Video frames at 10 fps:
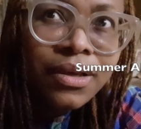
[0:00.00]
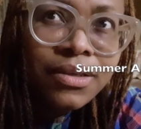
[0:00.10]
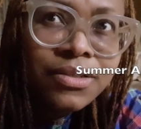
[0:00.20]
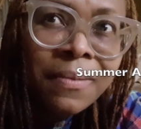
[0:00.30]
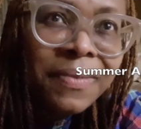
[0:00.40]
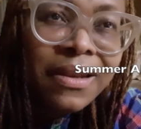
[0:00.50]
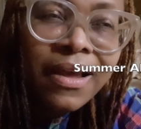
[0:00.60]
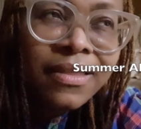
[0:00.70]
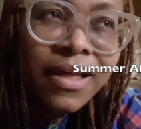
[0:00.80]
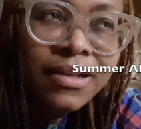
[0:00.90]
something
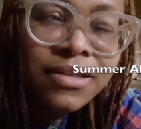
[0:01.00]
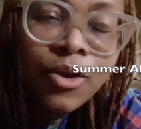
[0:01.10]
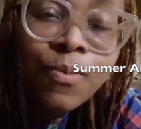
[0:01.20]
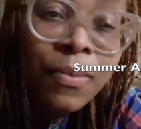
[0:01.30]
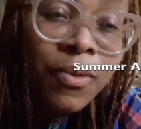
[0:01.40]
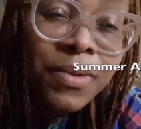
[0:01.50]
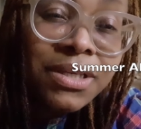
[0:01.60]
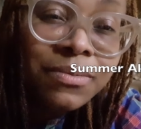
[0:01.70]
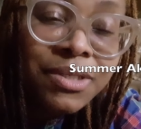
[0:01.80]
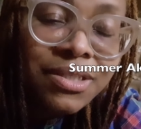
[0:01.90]
like that. I hope I'm not
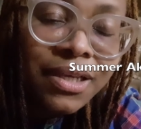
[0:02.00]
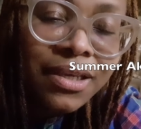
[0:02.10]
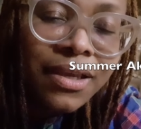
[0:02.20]
making a mistake.